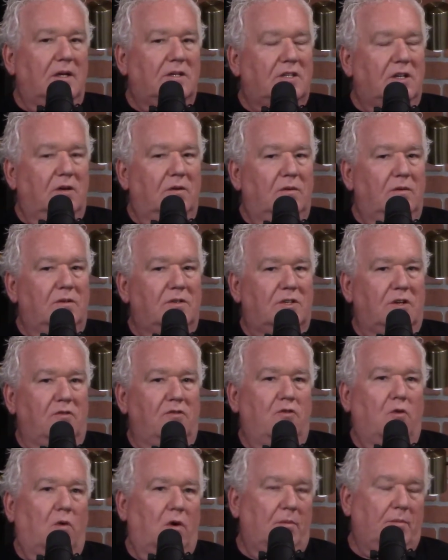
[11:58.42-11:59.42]
so
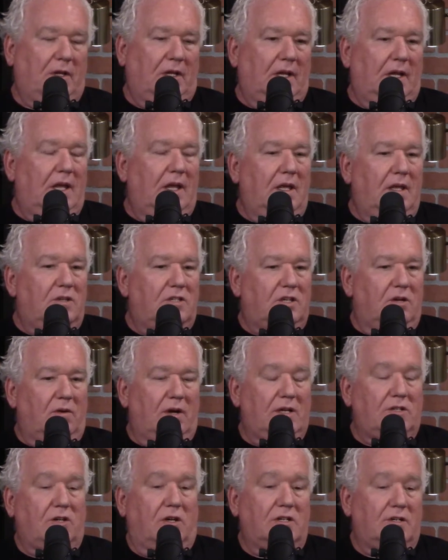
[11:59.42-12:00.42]
normally, I
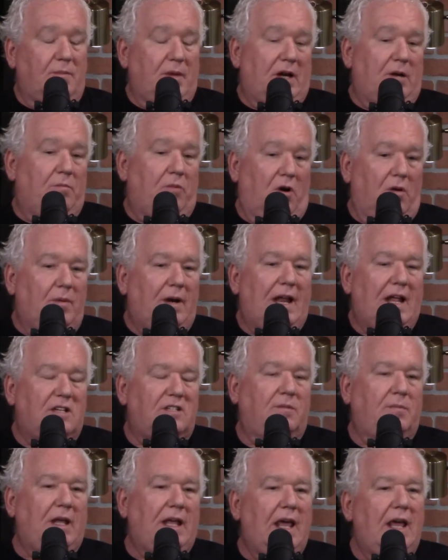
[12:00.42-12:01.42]
talked about a bourbon has
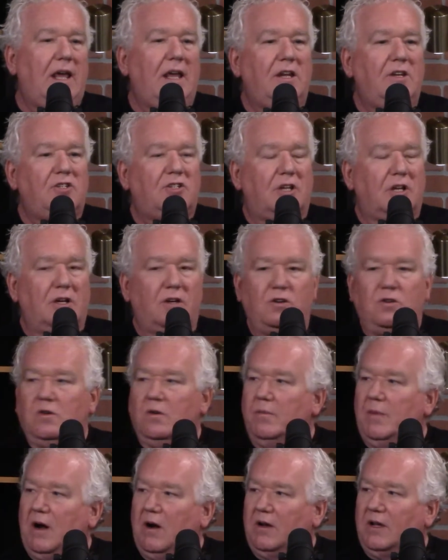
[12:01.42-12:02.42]
to be aged in a new
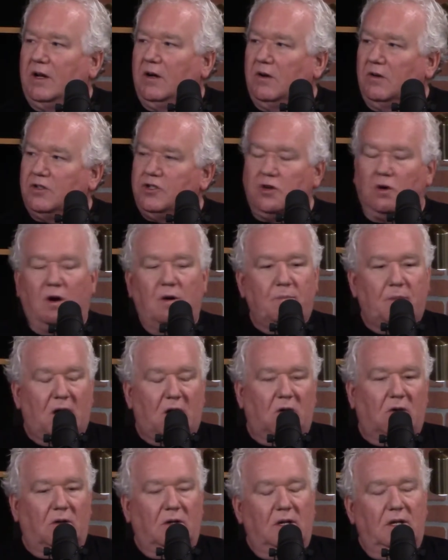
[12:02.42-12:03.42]
American oak charred
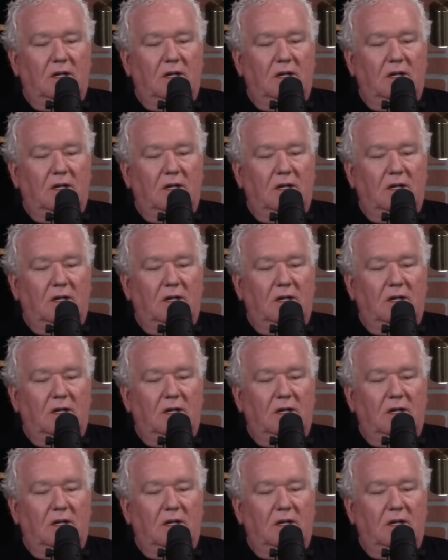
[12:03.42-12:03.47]
barrel.